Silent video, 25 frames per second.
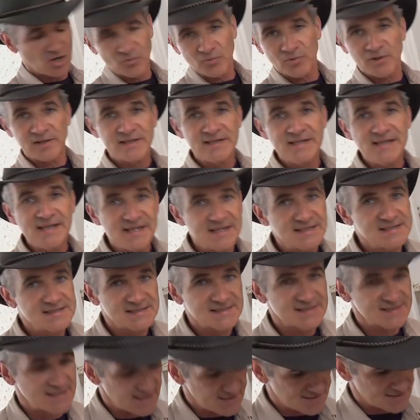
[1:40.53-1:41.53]
don't really need
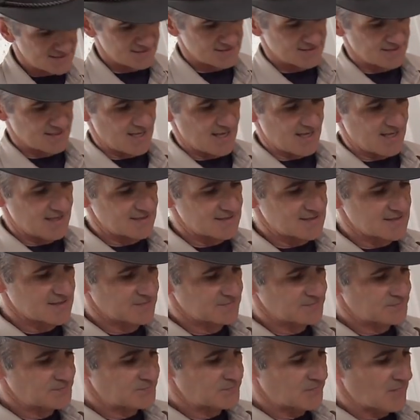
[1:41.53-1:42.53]
insecticides,
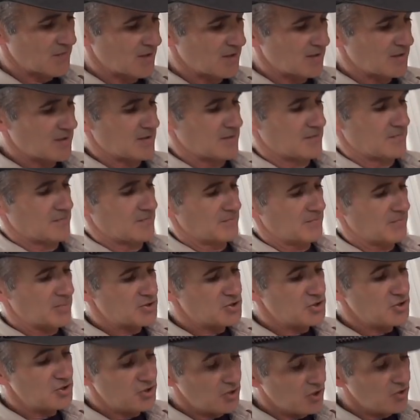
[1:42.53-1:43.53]

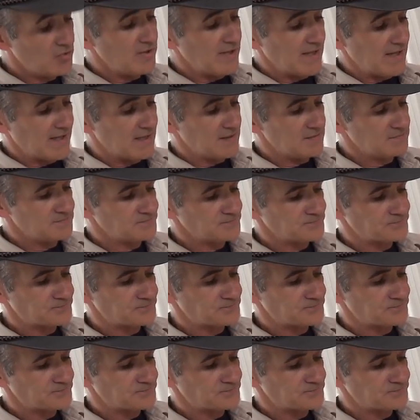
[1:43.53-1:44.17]
but you do need